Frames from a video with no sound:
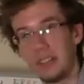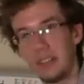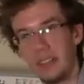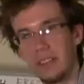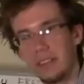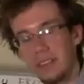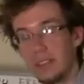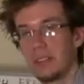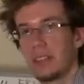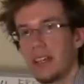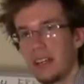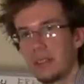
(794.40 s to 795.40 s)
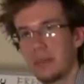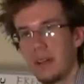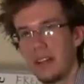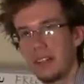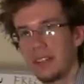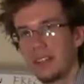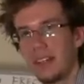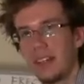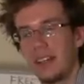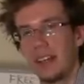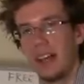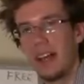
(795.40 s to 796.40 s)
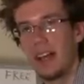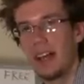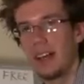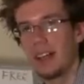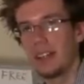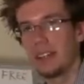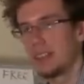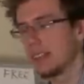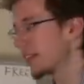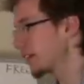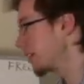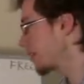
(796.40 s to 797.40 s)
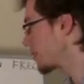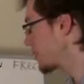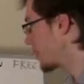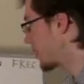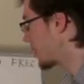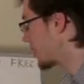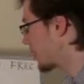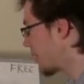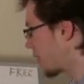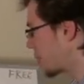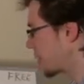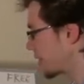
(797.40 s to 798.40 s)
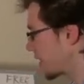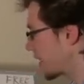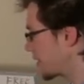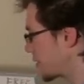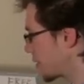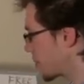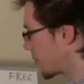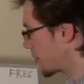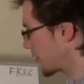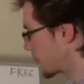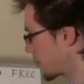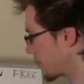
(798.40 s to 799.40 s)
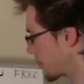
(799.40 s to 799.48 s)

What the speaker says: so I'll do the next part, and you'll see. Now, one thing I do want to point out